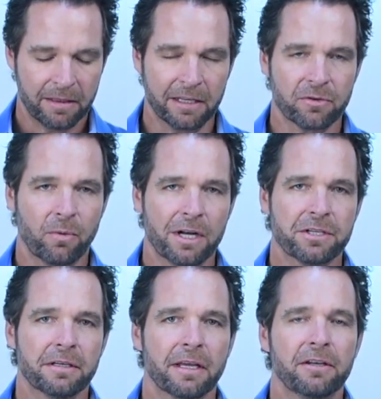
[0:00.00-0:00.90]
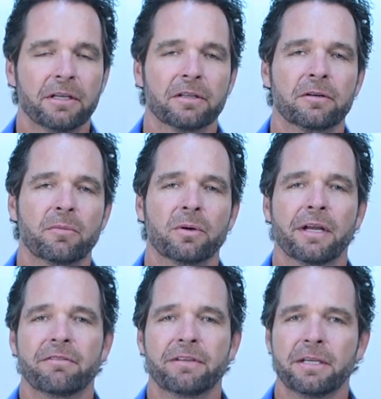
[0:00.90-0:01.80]
Thanks for watching, and you can learn more
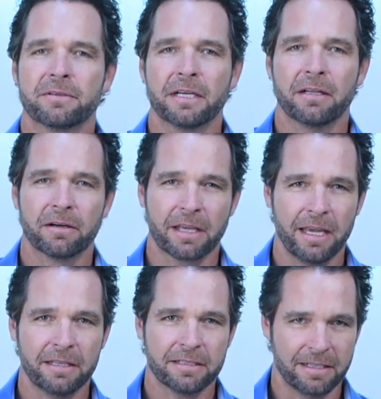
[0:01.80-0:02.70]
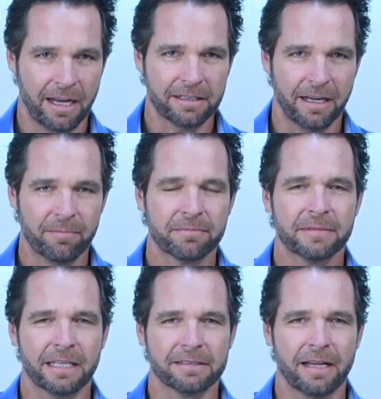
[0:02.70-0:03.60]
at videotelarcades.com.
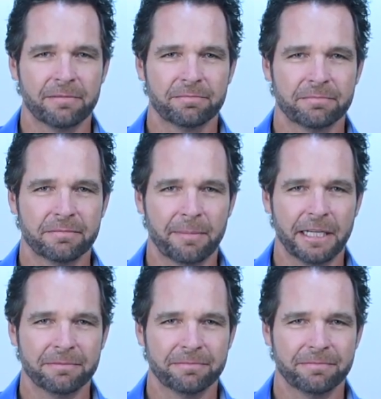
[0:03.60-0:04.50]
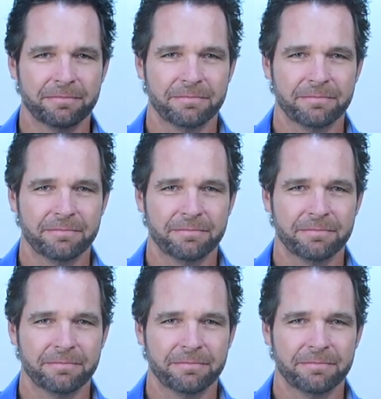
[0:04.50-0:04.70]
Thanks a lot. Bye-bye.